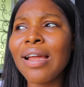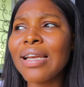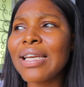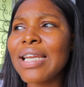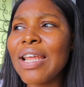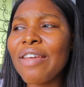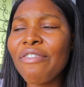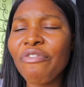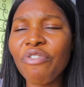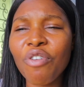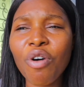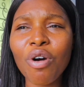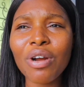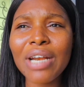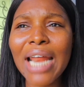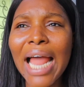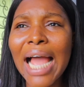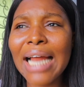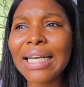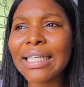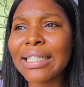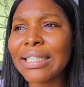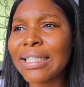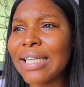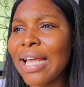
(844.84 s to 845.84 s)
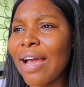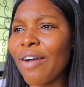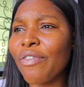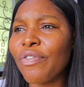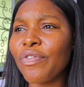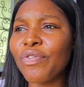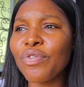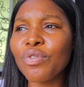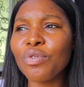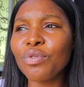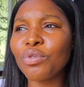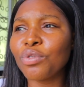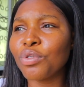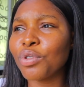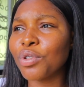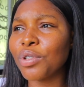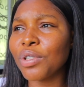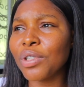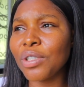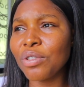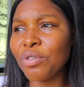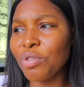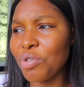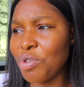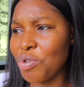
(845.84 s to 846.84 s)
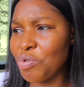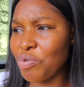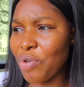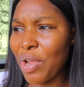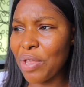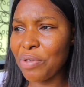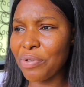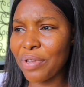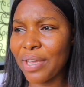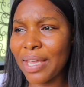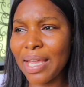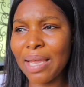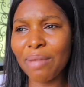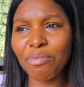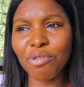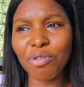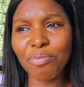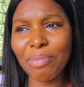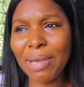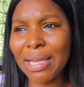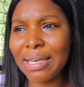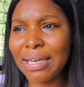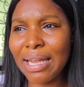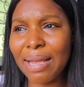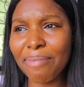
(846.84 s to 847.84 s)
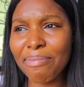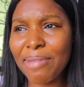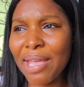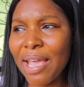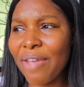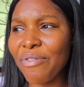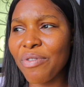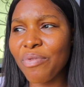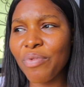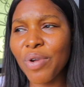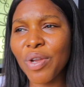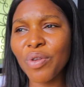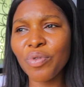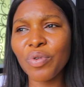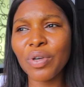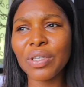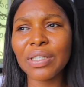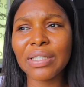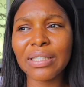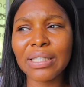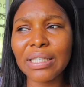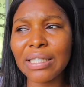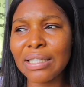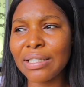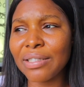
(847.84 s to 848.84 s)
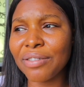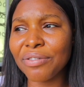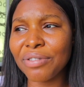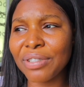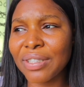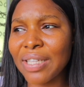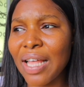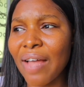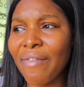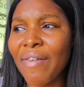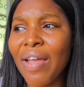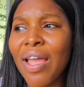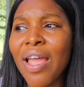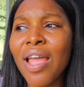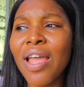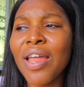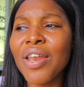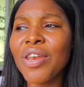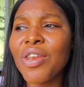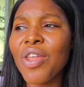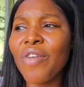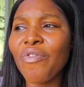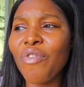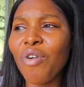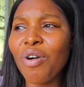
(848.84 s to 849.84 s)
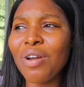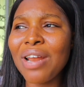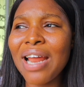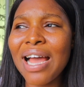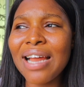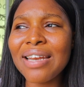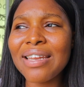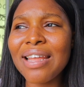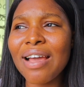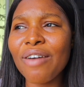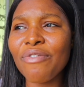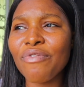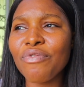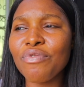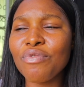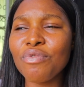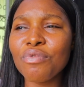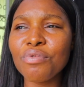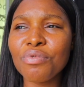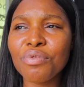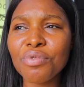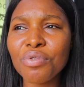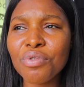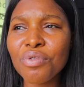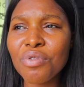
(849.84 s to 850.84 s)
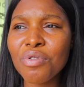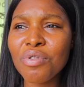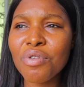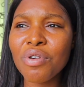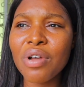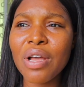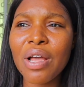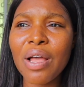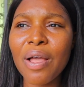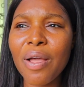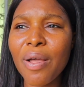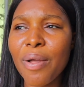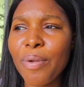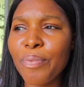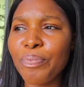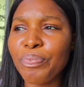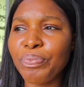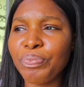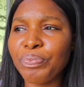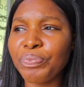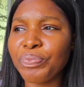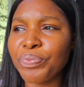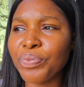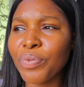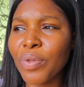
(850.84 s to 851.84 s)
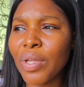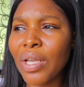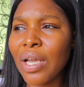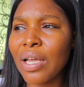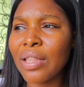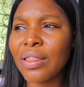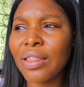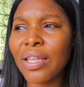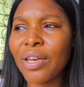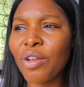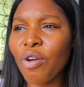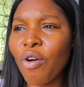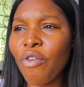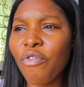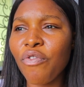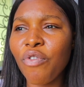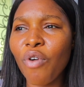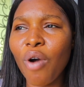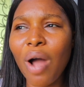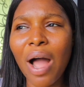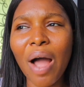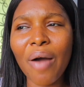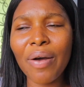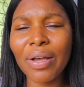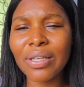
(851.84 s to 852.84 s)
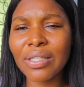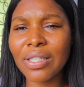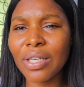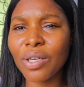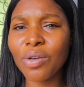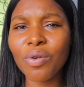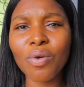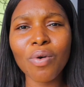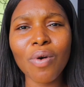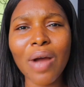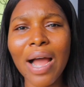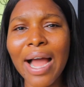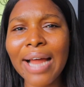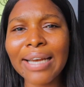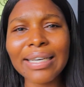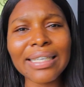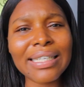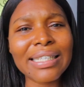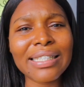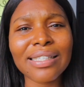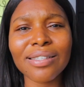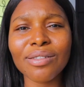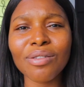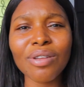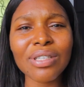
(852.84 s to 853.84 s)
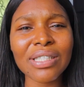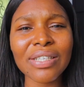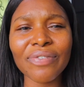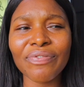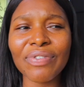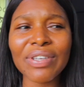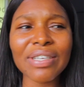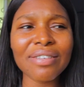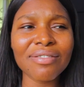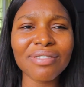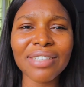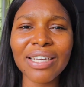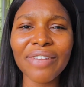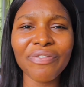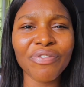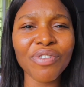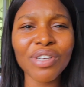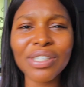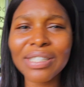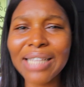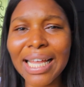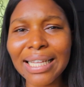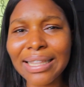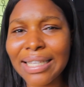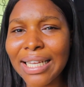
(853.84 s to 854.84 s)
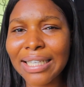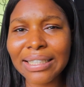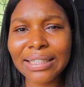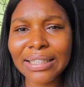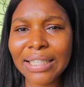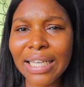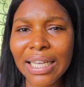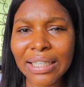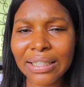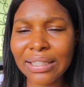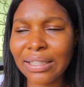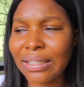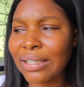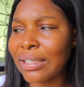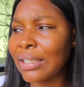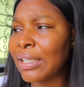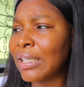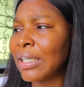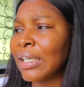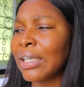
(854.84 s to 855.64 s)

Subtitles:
They've ordered their food. When you came, you met them here, even when you were still in the reserve. They've ordered their food 3 or 4 hours ago, and they've not started yet.